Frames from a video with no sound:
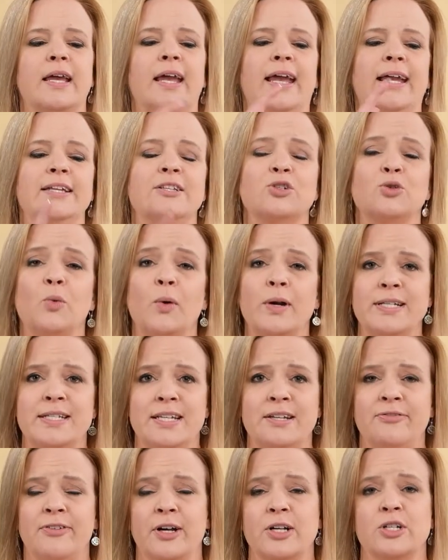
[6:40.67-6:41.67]
a
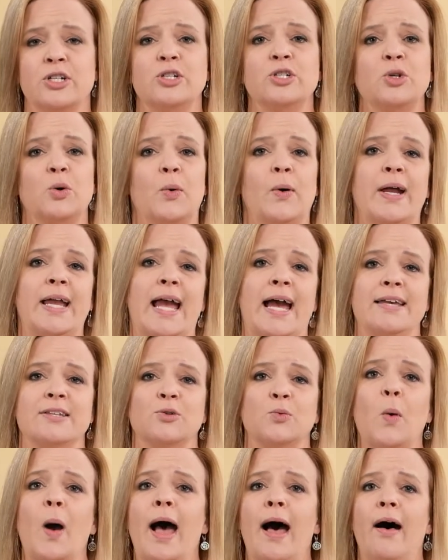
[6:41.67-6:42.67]
20 function toy as
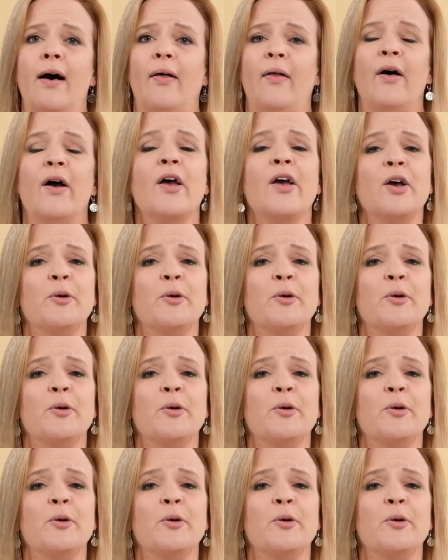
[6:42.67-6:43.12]
well,